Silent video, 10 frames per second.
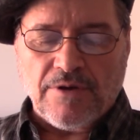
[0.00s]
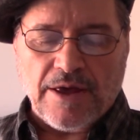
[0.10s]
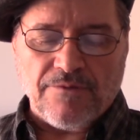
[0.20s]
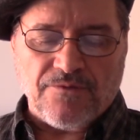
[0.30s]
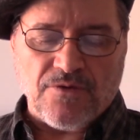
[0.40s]

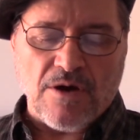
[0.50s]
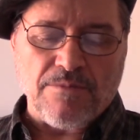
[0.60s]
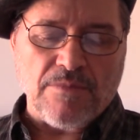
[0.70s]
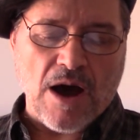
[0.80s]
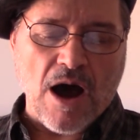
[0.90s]

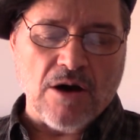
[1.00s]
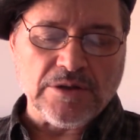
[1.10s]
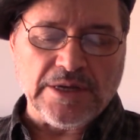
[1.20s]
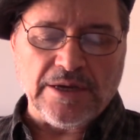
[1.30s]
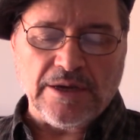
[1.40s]
from how
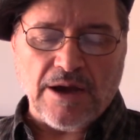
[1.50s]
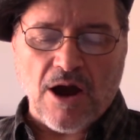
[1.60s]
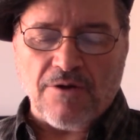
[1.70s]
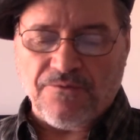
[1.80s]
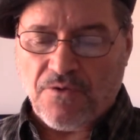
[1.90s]
they
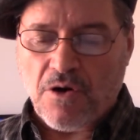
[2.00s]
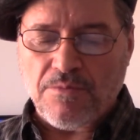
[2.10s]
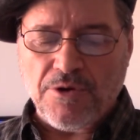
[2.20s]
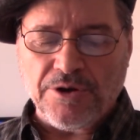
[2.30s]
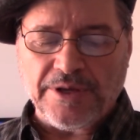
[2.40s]
are
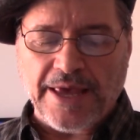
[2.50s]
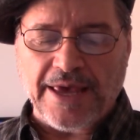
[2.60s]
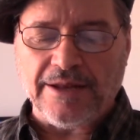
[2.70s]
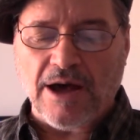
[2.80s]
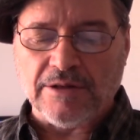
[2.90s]
formed,
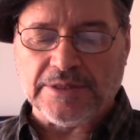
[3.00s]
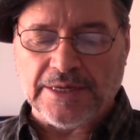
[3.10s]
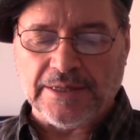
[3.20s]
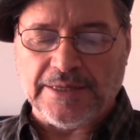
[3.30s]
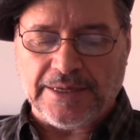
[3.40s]
and
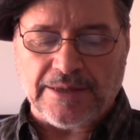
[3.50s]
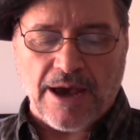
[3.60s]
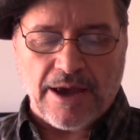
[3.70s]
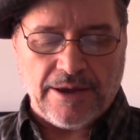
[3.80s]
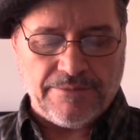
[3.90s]
until they
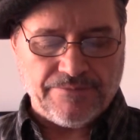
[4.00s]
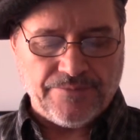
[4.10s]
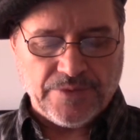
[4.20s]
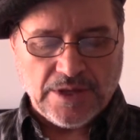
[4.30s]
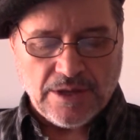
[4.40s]
die.
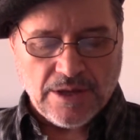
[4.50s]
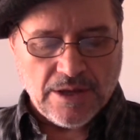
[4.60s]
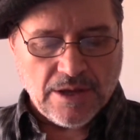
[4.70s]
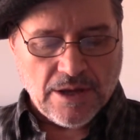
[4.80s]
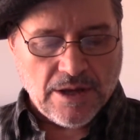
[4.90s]

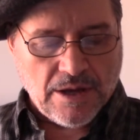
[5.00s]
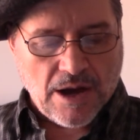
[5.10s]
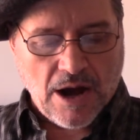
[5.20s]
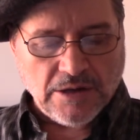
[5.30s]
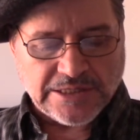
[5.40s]

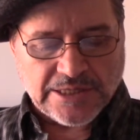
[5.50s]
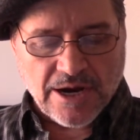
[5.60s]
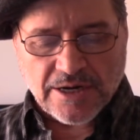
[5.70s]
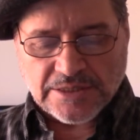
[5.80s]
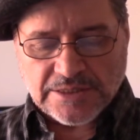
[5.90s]
All
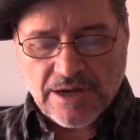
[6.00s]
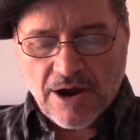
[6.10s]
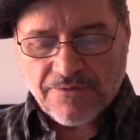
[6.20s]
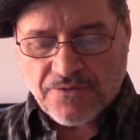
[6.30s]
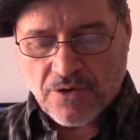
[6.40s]
stars
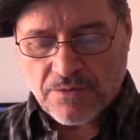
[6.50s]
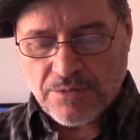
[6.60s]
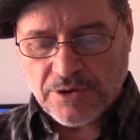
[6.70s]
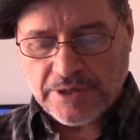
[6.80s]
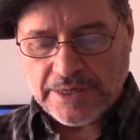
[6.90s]
are
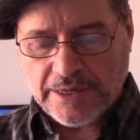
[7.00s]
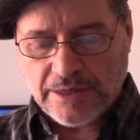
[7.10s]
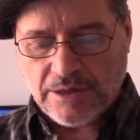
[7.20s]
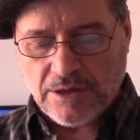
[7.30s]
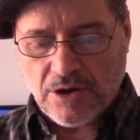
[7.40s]
formed
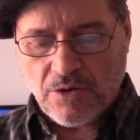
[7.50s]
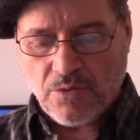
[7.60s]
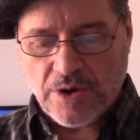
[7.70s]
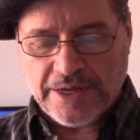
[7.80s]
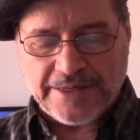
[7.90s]
in a
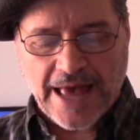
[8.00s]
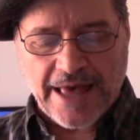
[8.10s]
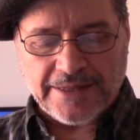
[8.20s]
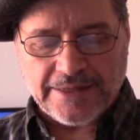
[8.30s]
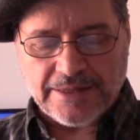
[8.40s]
way
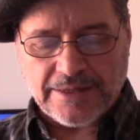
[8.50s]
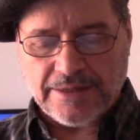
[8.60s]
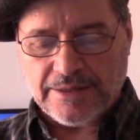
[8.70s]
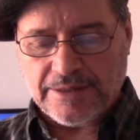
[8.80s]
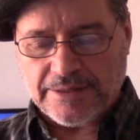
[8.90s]
that
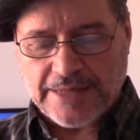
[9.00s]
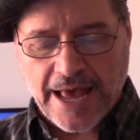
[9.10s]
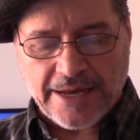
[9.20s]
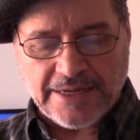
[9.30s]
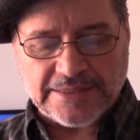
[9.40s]

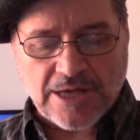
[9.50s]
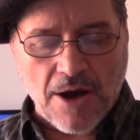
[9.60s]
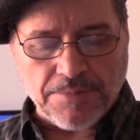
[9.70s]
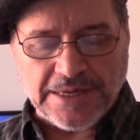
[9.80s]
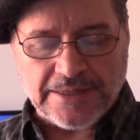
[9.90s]
is
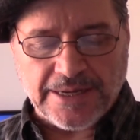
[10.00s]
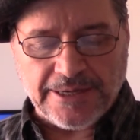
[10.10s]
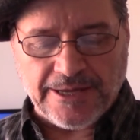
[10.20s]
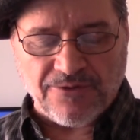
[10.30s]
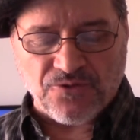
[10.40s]
completely
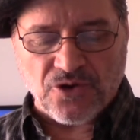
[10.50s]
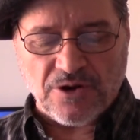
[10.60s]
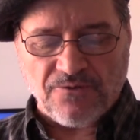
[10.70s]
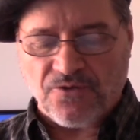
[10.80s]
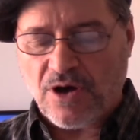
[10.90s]

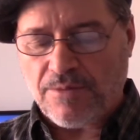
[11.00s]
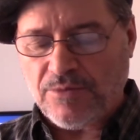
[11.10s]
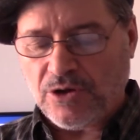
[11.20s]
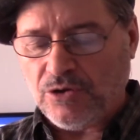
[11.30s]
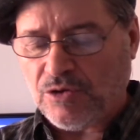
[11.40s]
different from
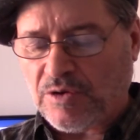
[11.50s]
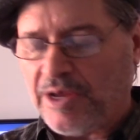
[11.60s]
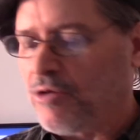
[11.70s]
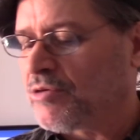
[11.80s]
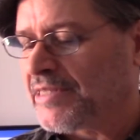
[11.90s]

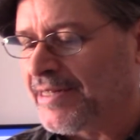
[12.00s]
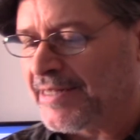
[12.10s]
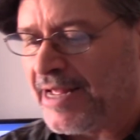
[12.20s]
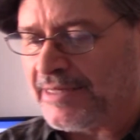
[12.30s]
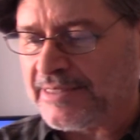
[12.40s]

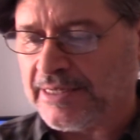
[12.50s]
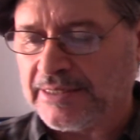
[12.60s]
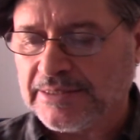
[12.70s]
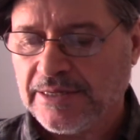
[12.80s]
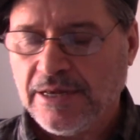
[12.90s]

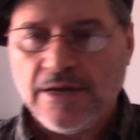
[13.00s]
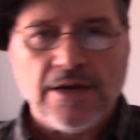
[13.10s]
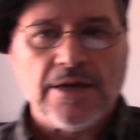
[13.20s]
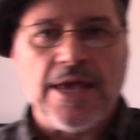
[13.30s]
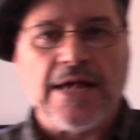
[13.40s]
nucleosynthesis.
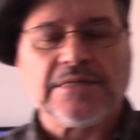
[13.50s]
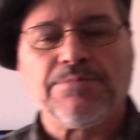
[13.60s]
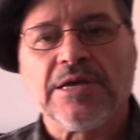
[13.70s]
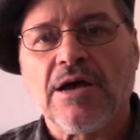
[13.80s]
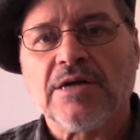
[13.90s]
Yes,
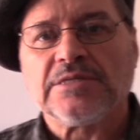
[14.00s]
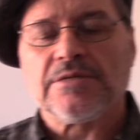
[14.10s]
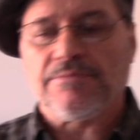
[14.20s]
because